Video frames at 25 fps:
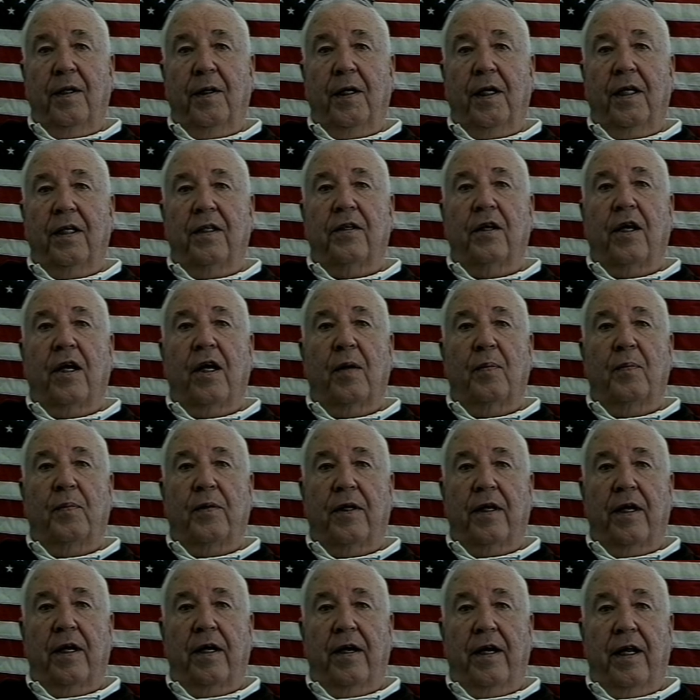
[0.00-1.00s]
guitar
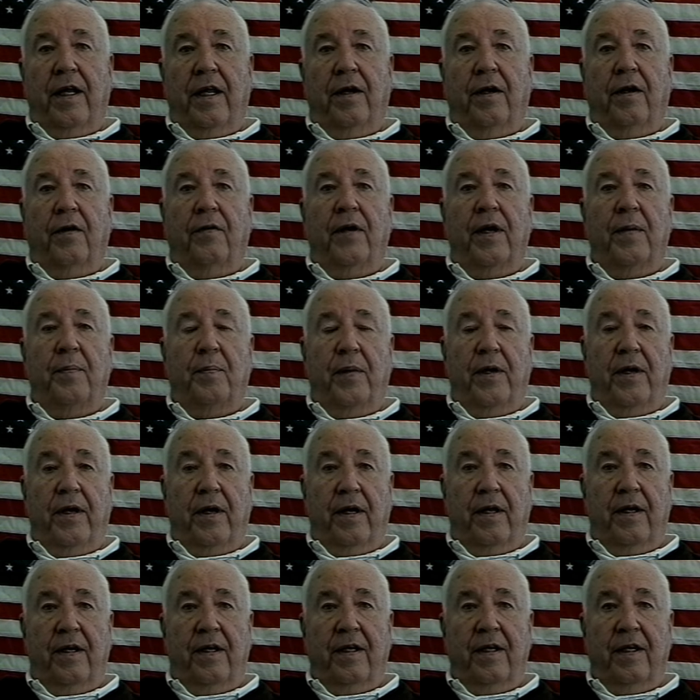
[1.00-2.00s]
player and had a great
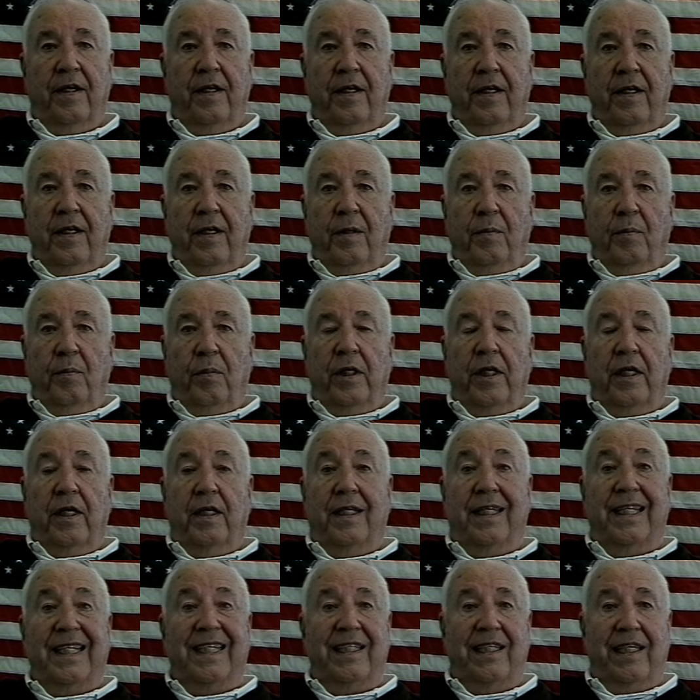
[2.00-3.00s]
band,
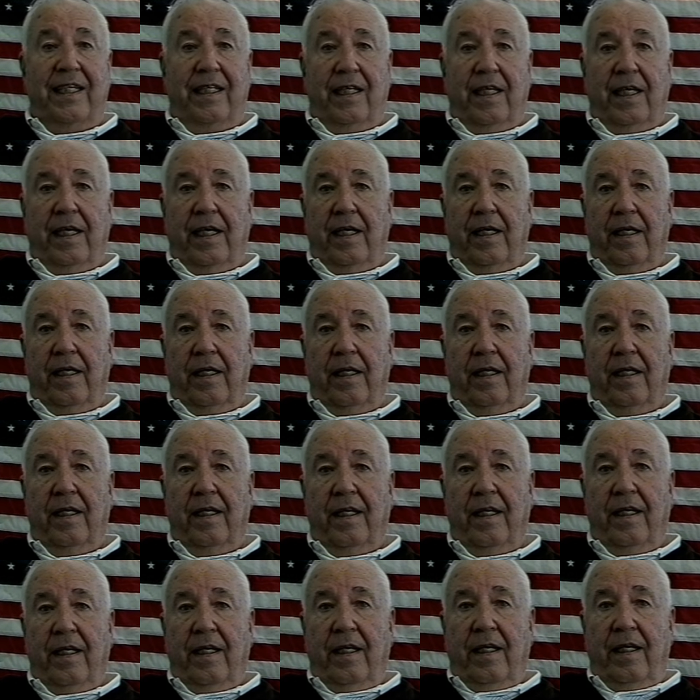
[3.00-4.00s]
played Dixieland.
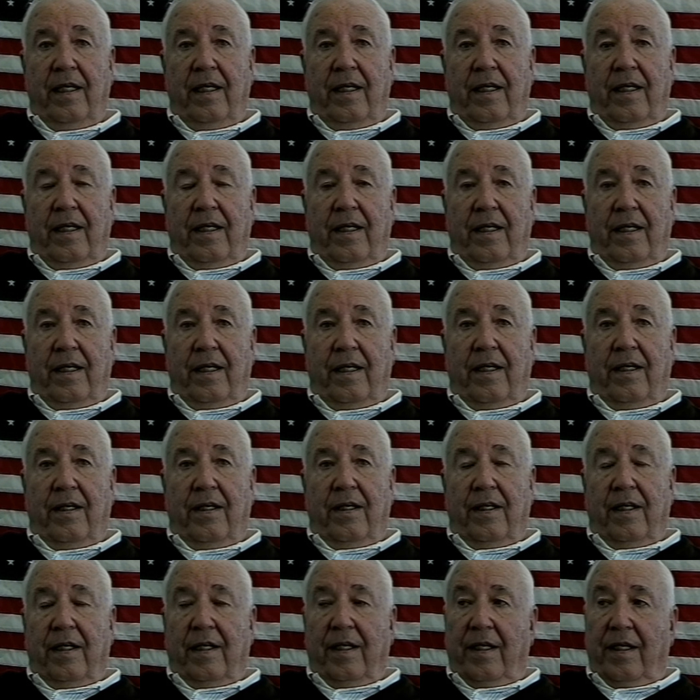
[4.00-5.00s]
Mm. Yeah,
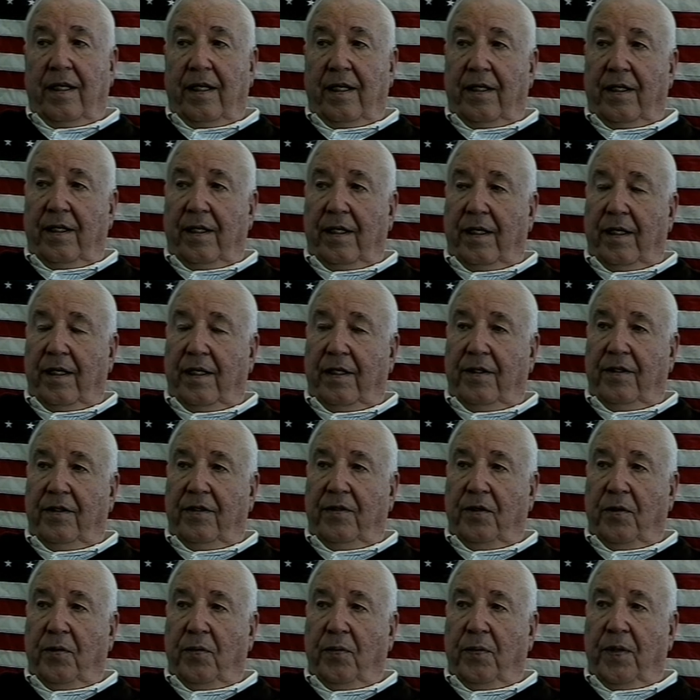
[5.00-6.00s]
and uh,
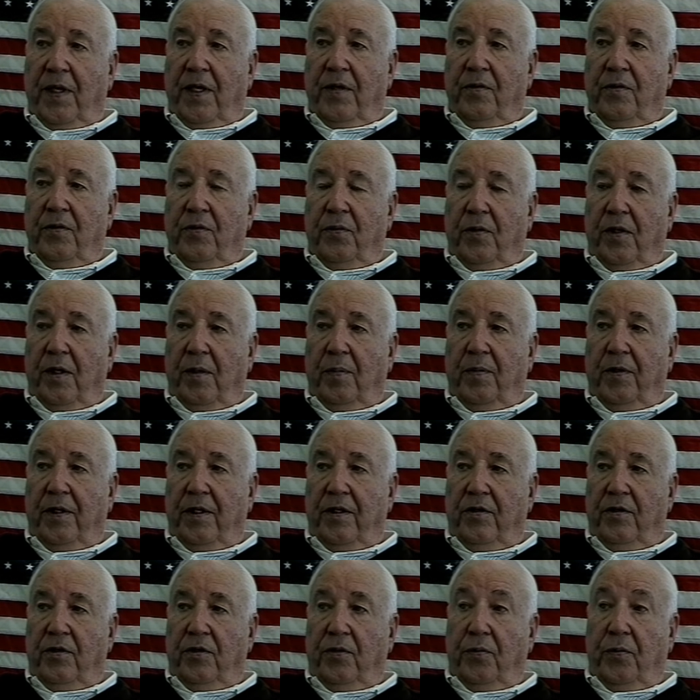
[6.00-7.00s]
so that was one of the
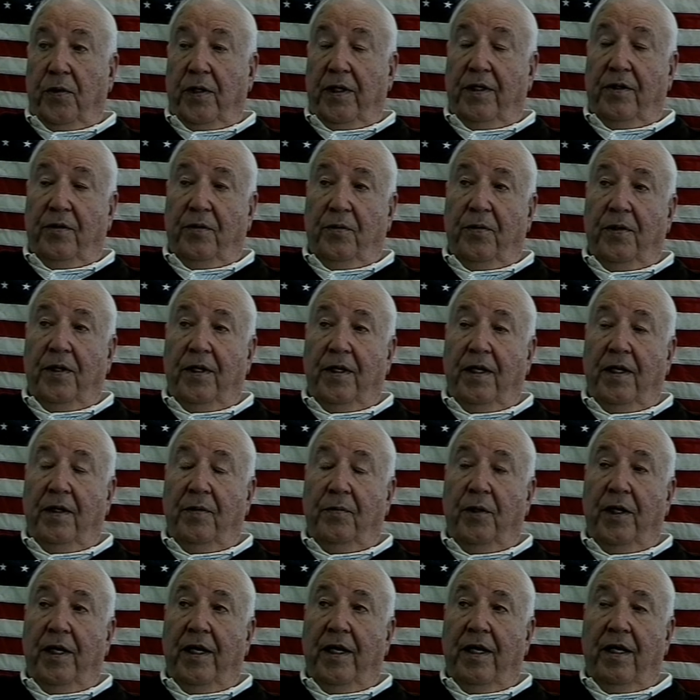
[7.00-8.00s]
places we went to. We, eh,
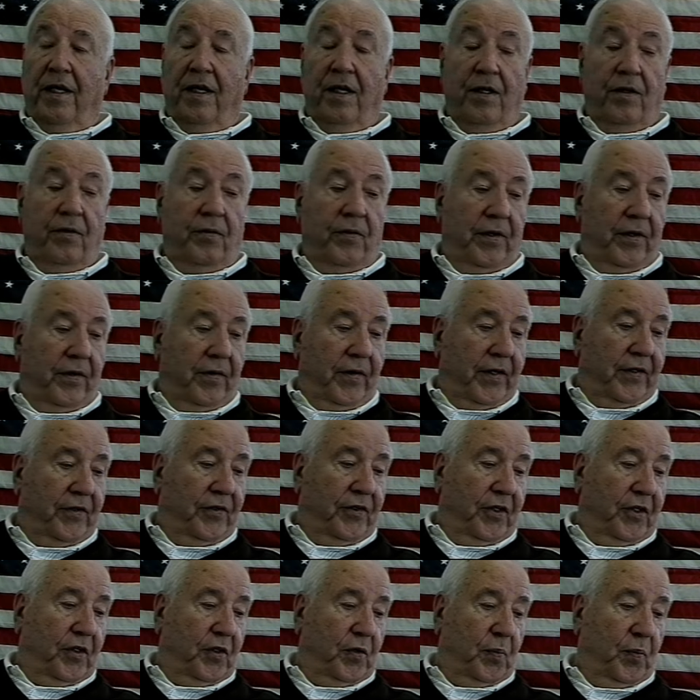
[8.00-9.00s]
we had another
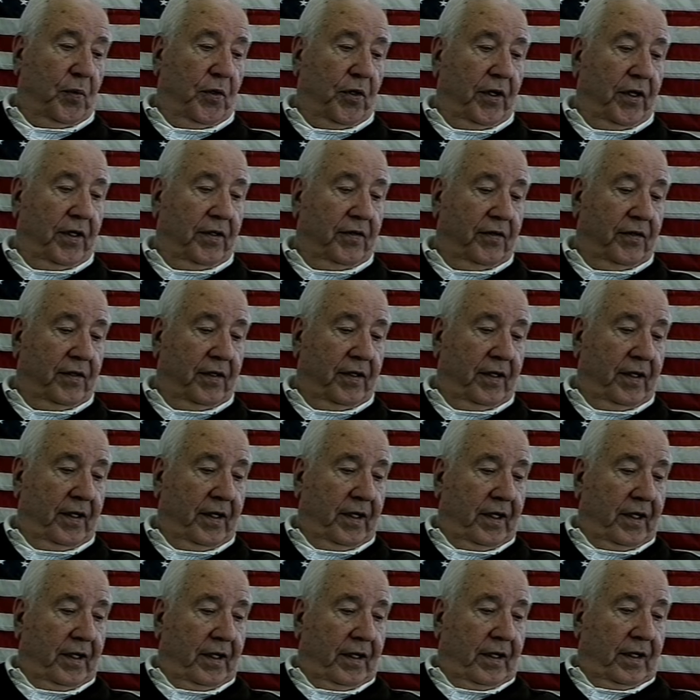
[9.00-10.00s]
interesting experience
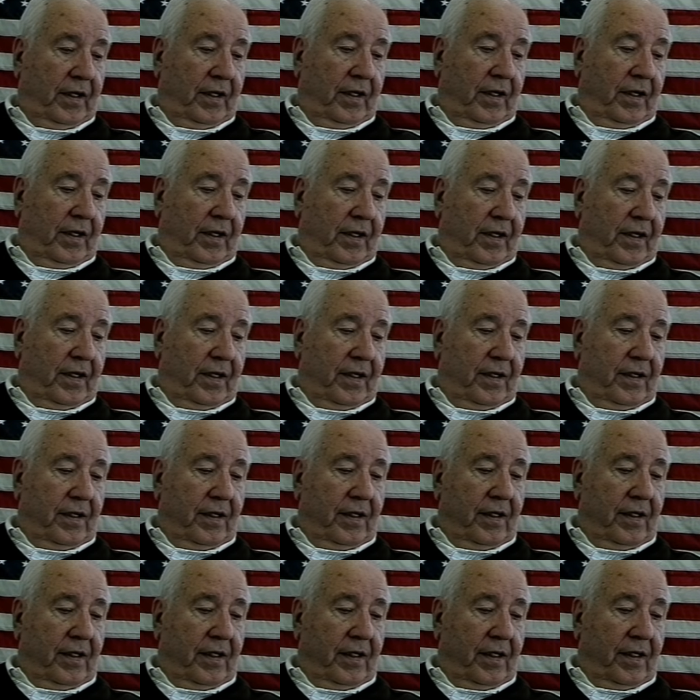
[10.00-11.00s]
uh,
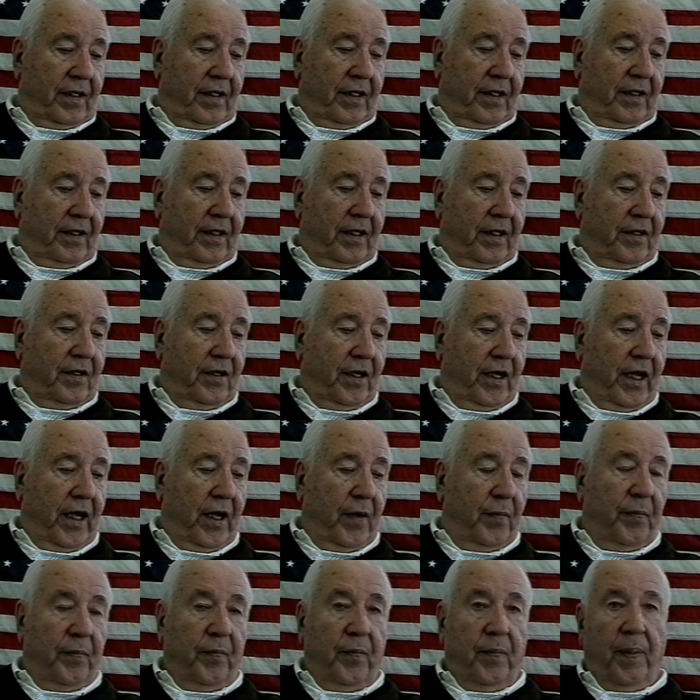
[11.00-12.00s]
at the
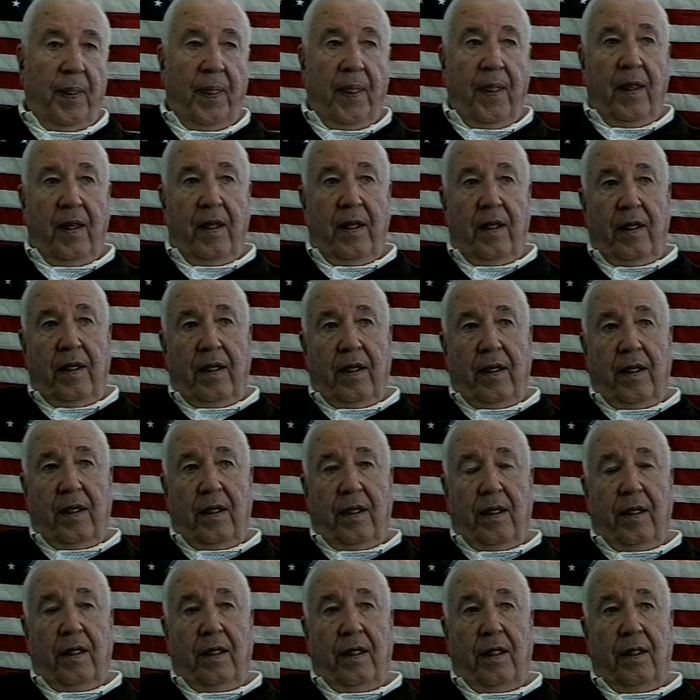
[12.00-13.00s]
time.
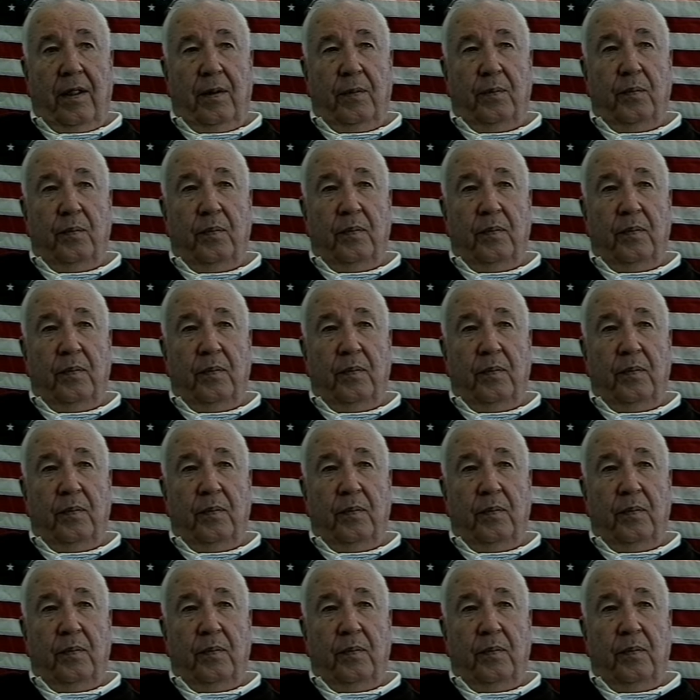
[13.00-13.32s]
Uh,